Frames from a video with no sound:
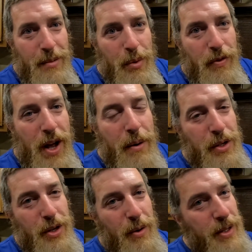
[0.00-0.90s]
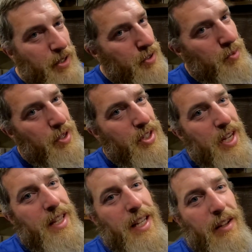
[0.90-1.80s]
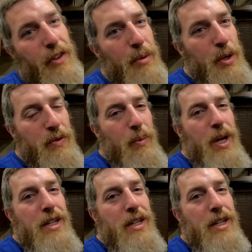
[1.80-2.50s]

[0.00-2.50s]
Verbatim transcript: But for now, and as always, I just want to say thank you very much for